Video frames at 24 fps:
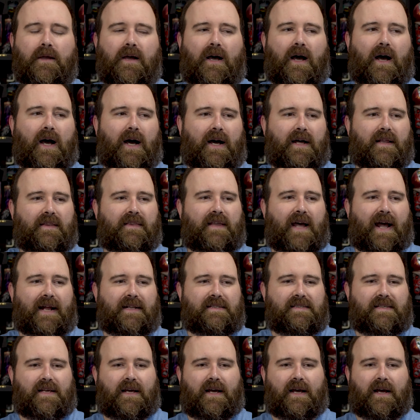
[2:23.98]

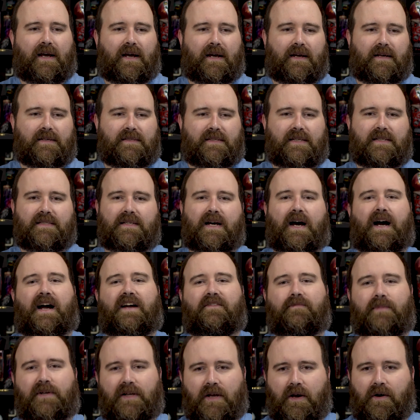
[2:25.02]
that since
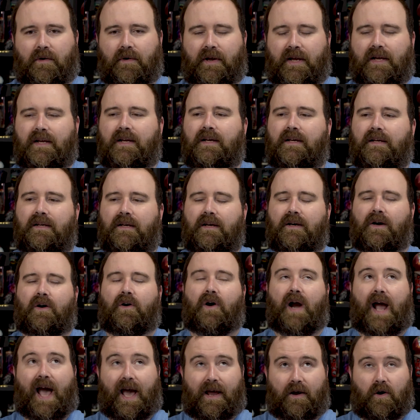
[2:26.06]
I've been going,
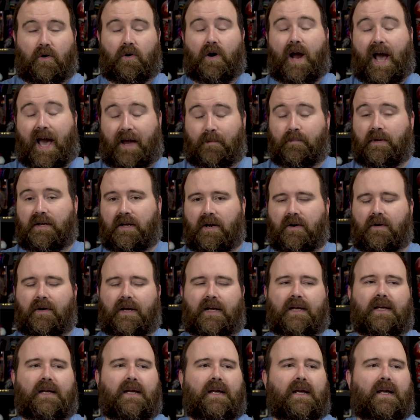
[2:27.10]
or had been
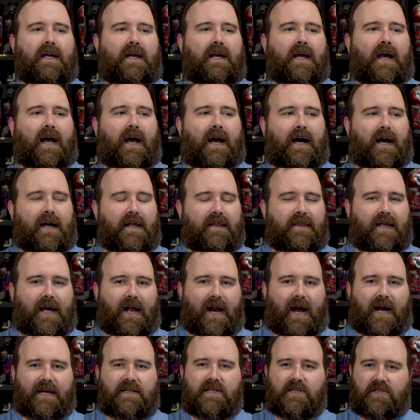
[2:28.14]
going,
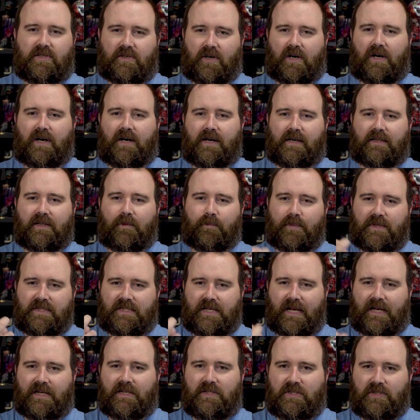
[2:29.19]
that I saw the
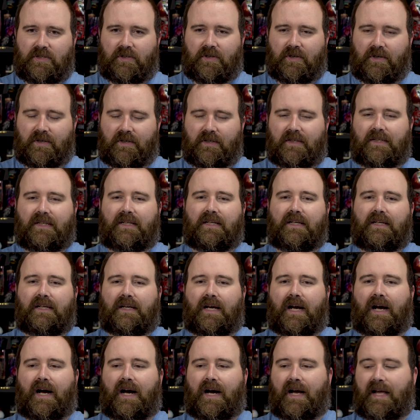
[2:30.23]
potential
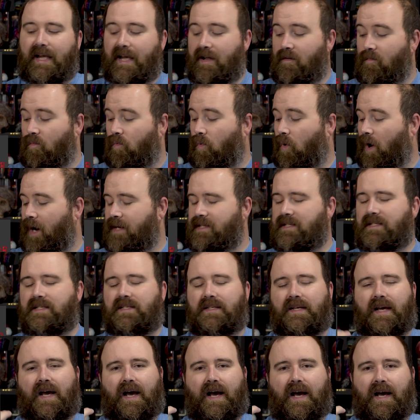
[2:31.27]
in what
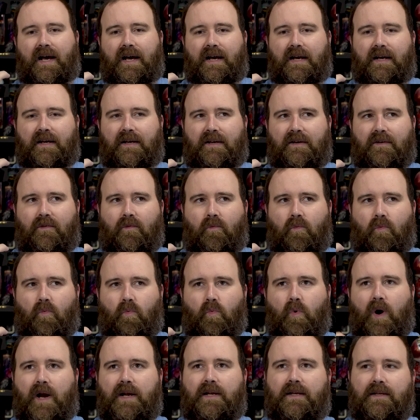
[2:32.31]

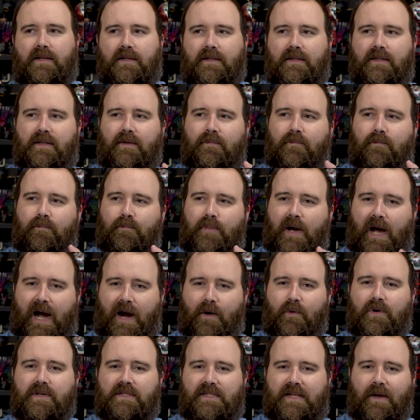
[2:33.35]
the
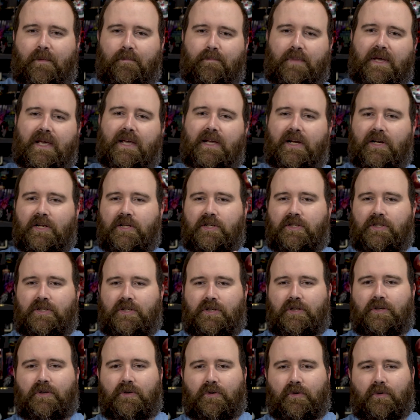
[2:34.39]
powers that be could
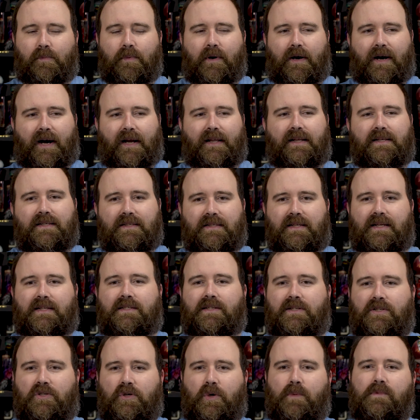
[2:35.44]
do behind the
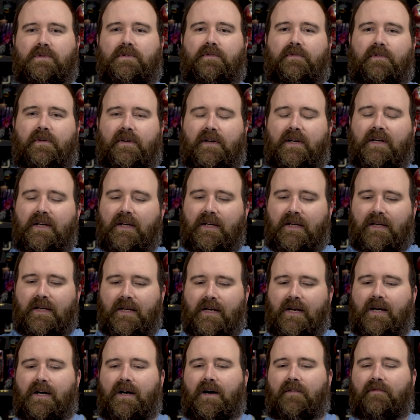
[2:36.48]
scenes in terms of an
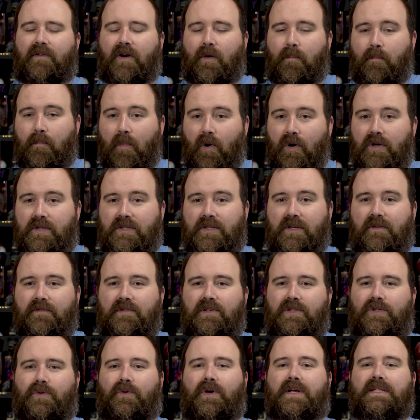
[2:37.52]
immersive
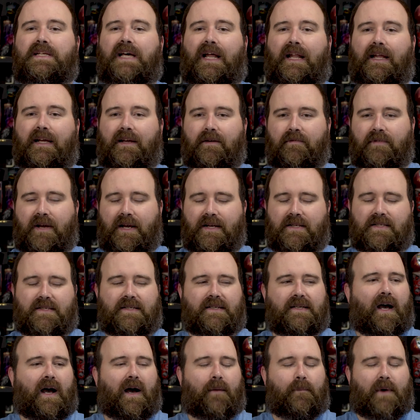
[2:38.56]
storytelling event.
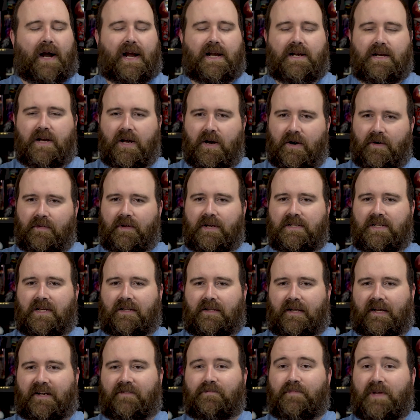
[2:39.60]
I know there's a
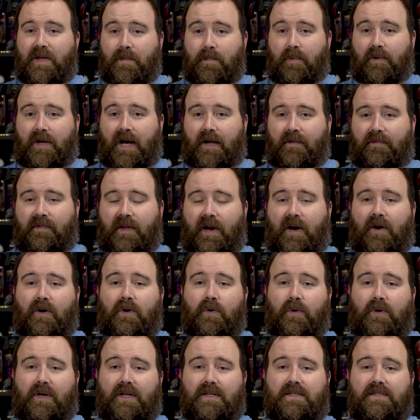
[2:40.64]
lot of people out there
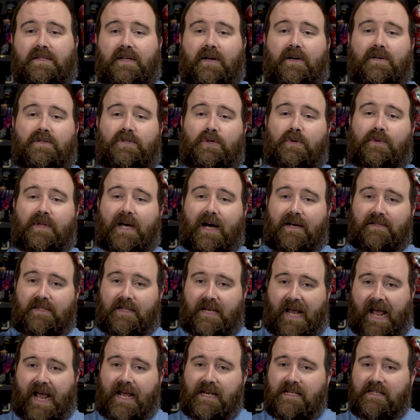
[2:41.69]
who consider
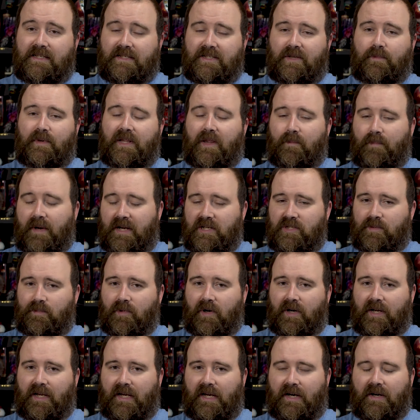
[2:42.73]
2008 to be the
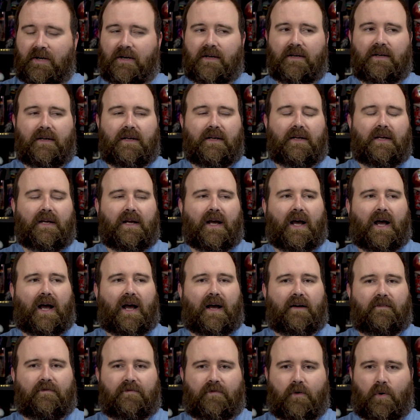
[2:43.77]
benchmark year
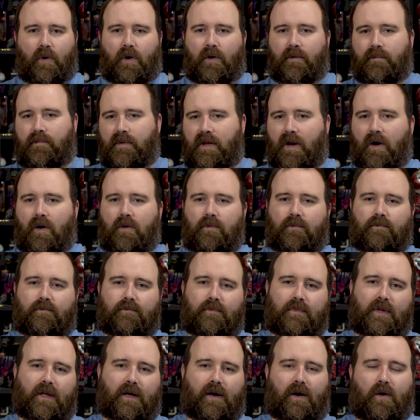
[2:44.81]
for
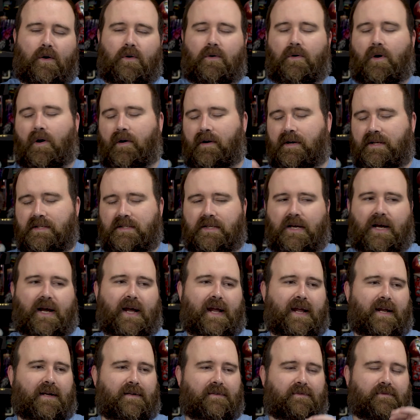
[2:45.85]
the whole art and
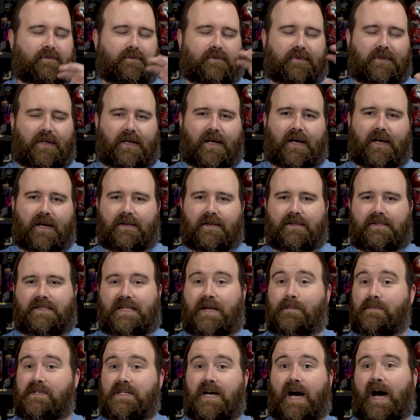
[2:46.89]
design,
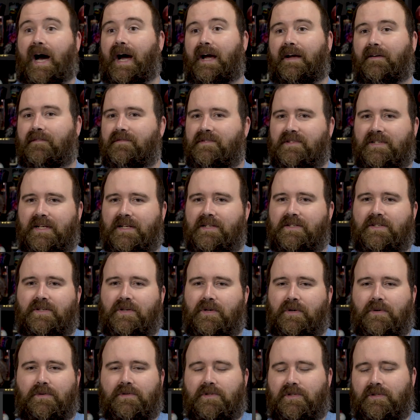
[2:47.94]
deep dives
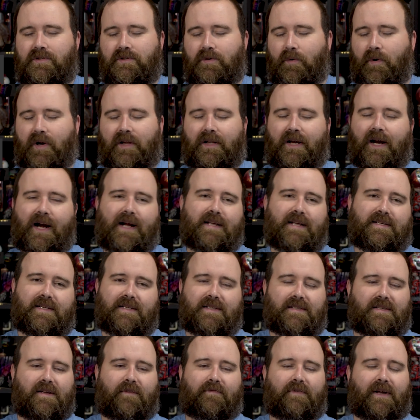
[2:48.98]
into storylines
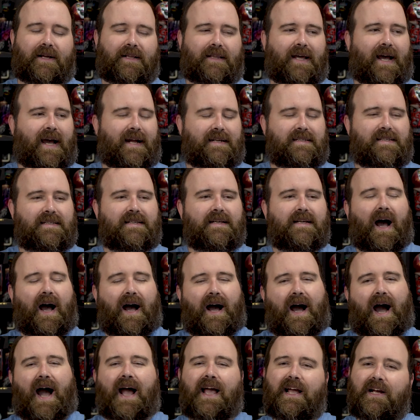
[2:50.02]
and stuff like that.
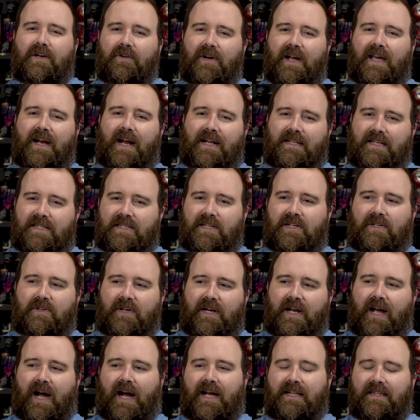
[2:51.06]
I agree and I
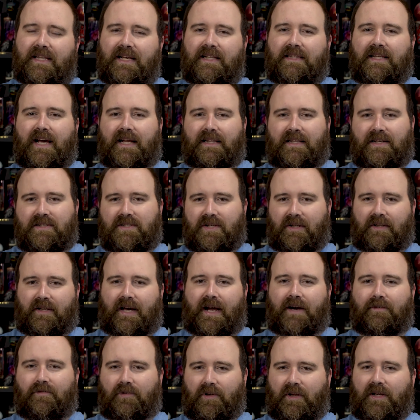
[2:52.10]
disagree. I think that there's a
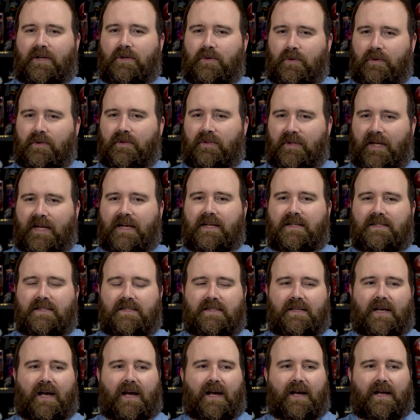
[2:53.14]
lot of really cool
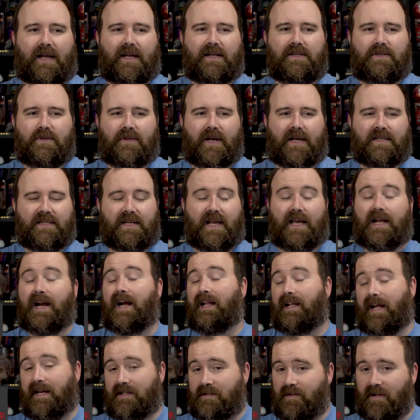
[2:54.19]
things in 2008, and I
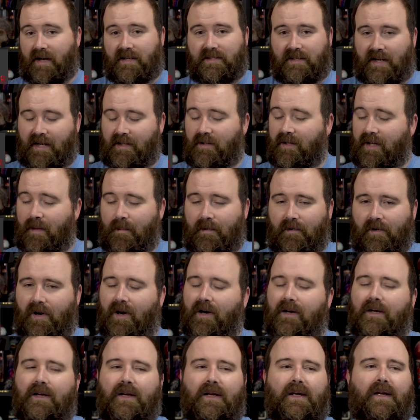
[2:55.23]
like 2008, don't get me
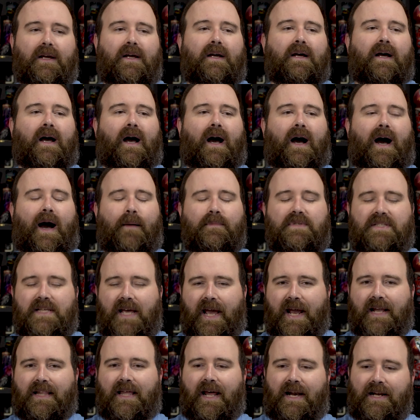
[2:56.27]
wrong. I'm
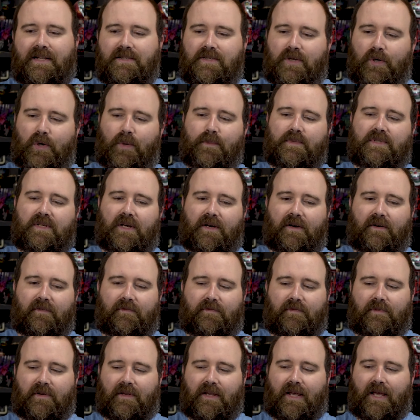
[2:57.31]
saying that in terms
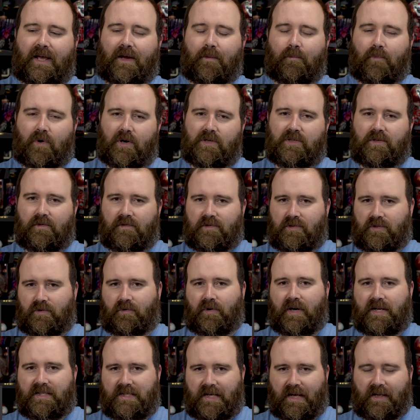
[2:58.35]
of the immersive
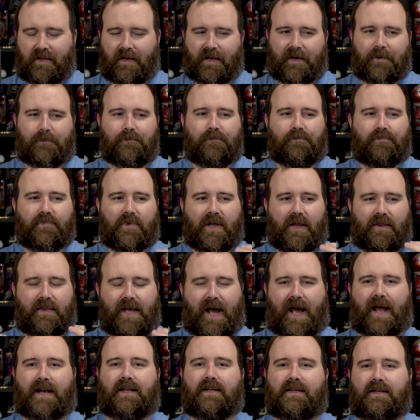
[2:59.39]
storytelling
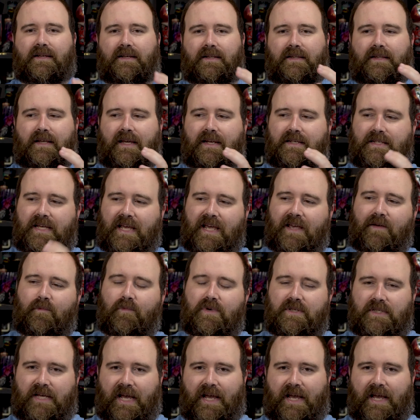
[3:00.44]
that the team was